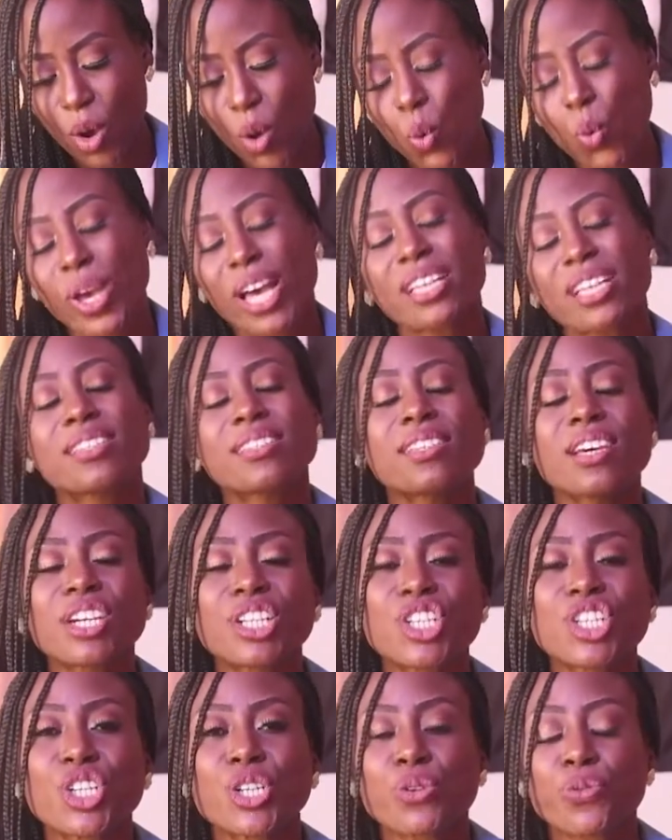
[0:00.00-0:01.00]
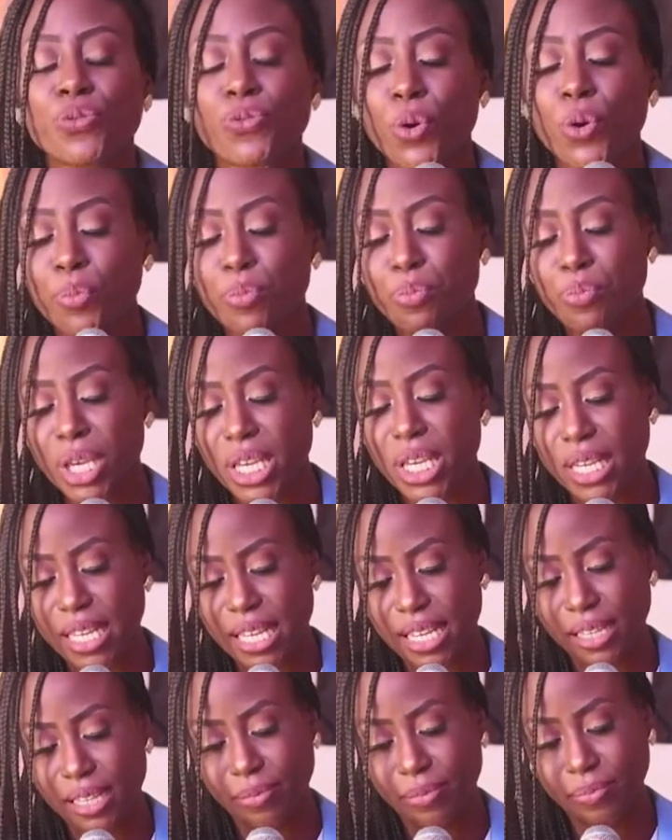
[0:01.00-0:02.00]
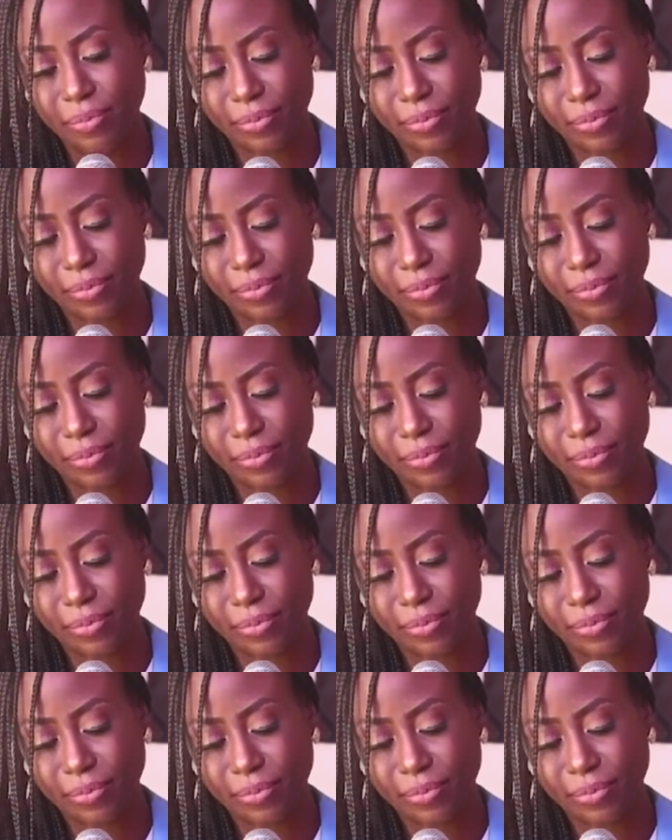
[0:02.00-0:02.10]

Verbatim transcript: we are searching for meaning.